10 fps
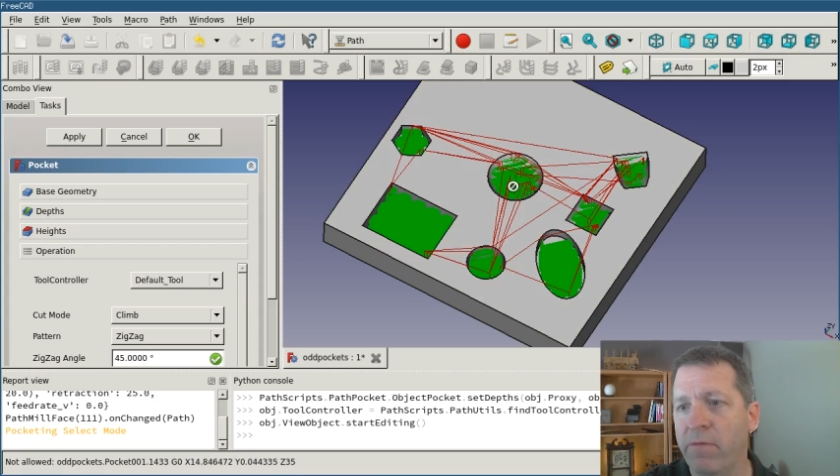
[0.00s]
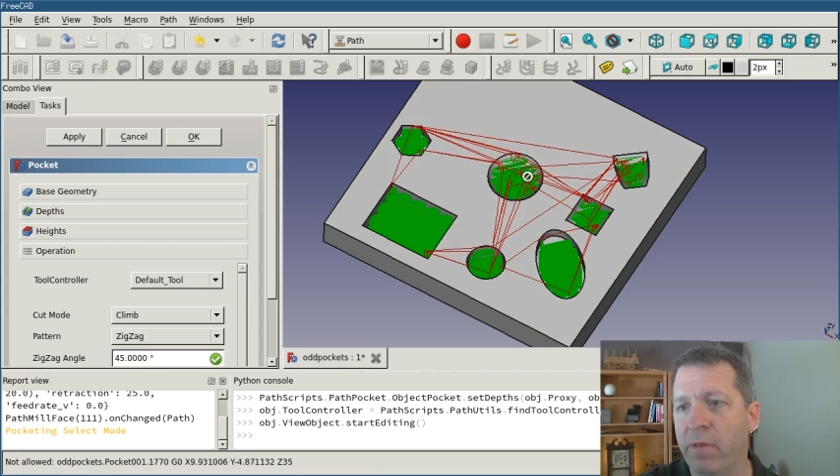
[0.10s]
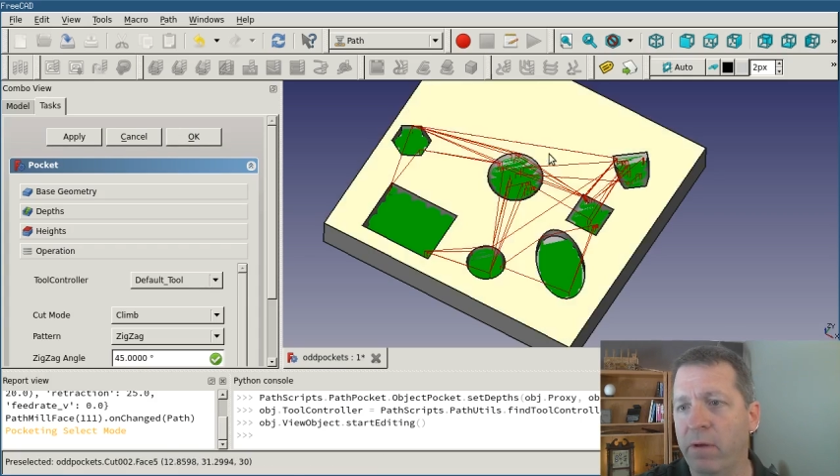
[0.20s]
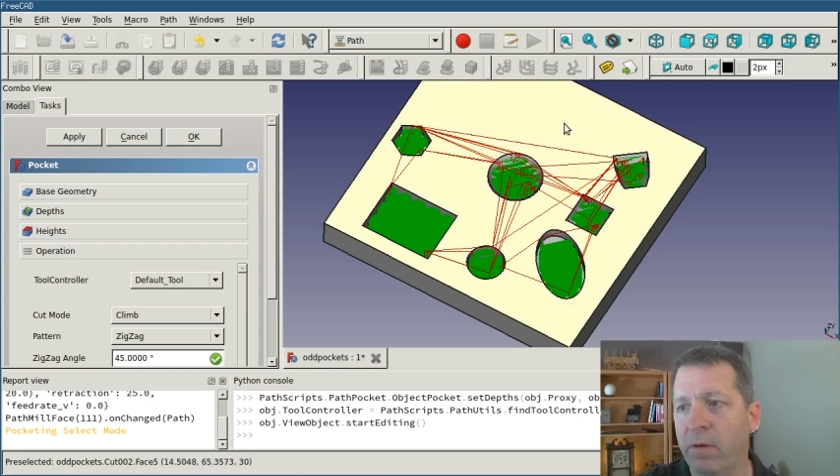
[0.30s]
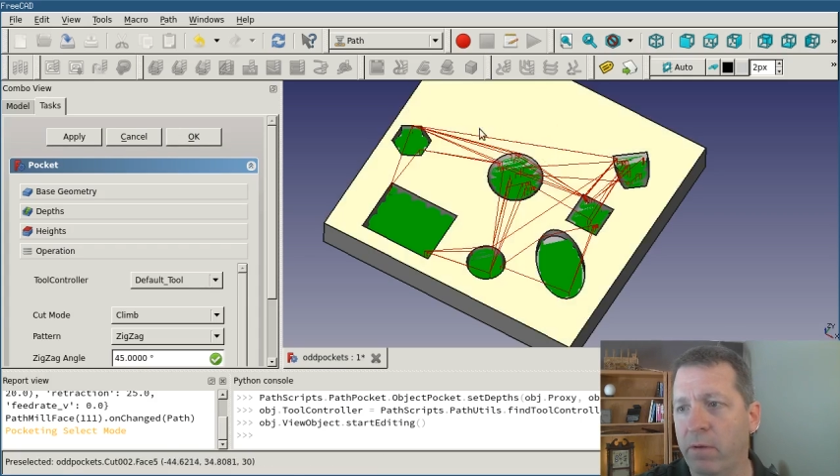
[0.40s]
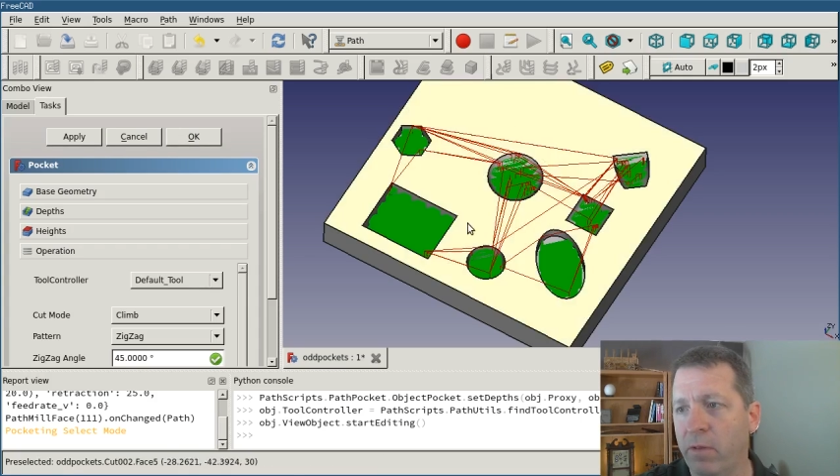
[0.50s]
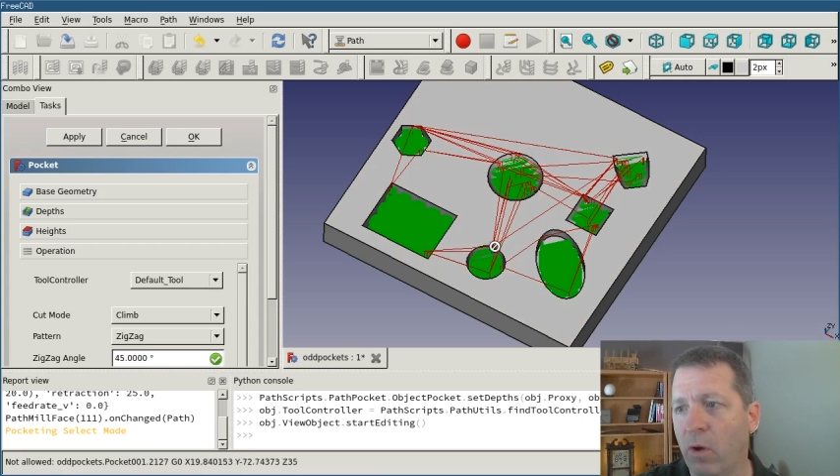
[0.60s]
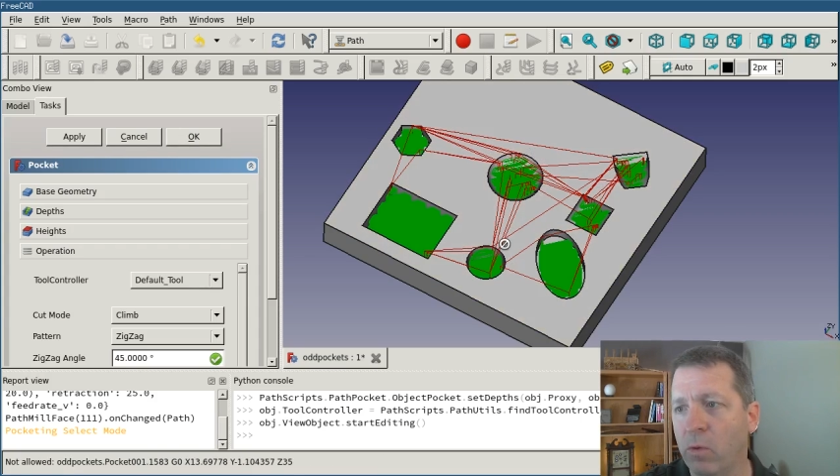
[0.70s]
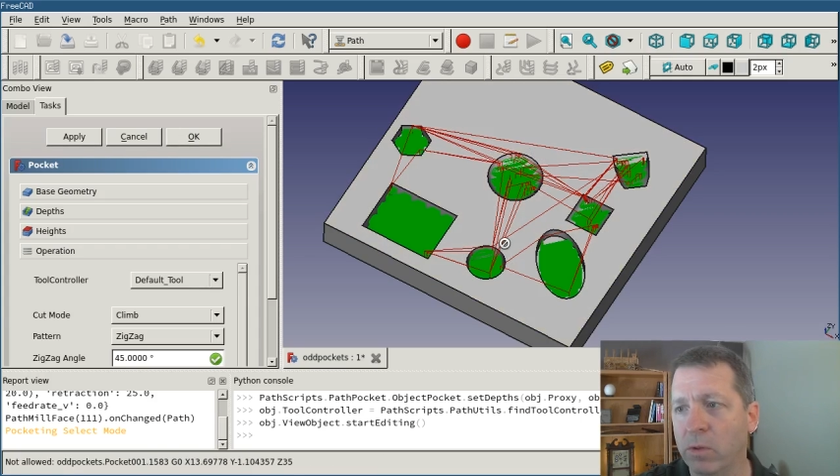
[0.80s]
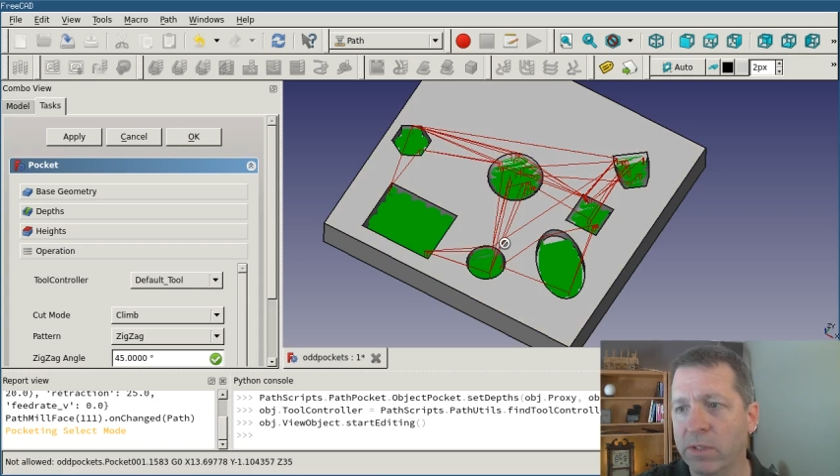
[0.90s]
the
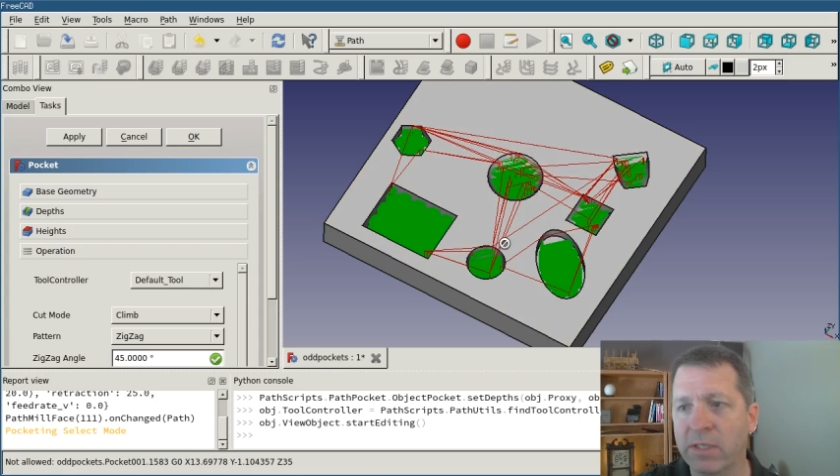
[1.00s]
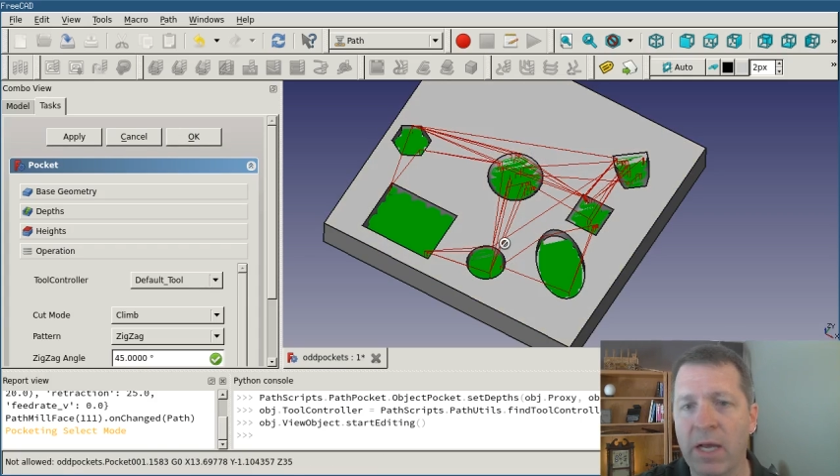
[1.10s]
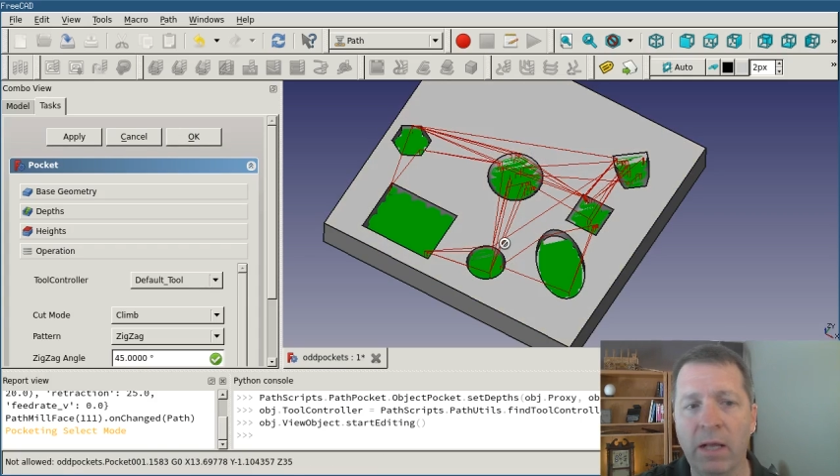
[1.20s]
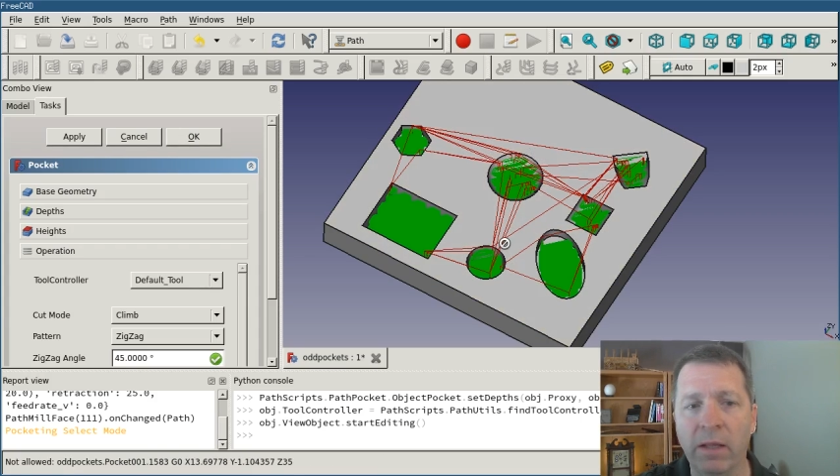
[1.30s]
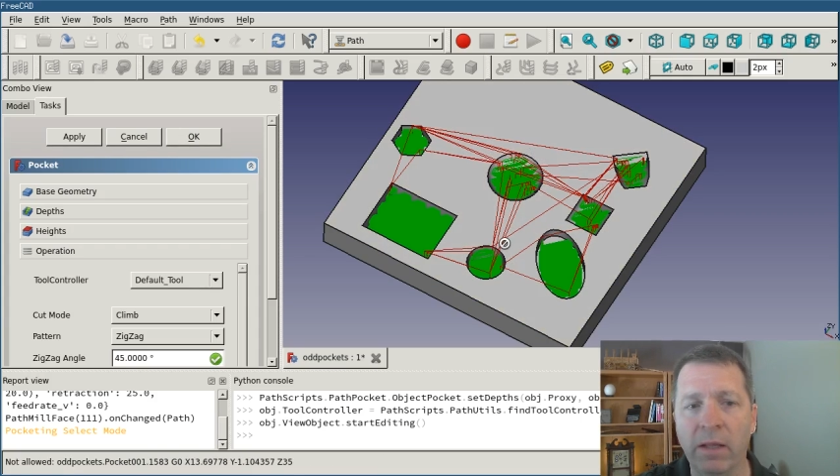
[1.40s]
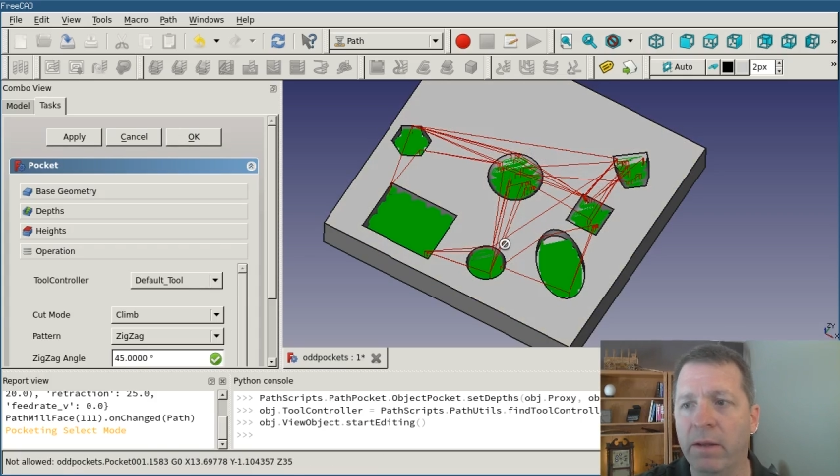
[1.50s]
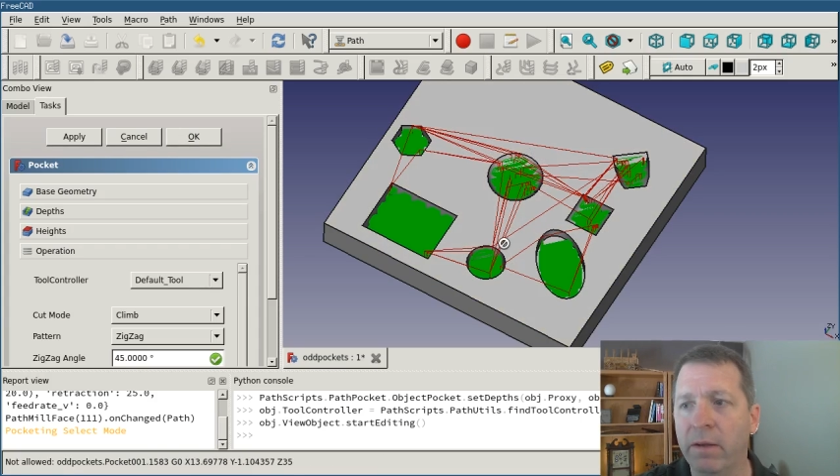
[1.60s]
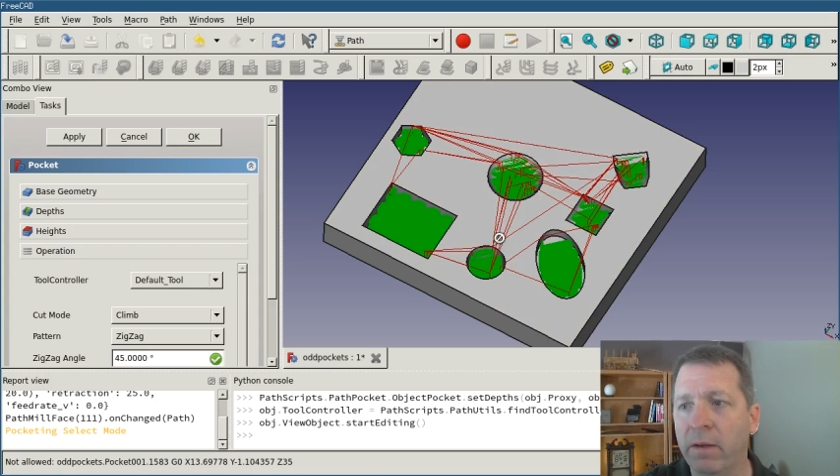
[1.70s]
whole solid,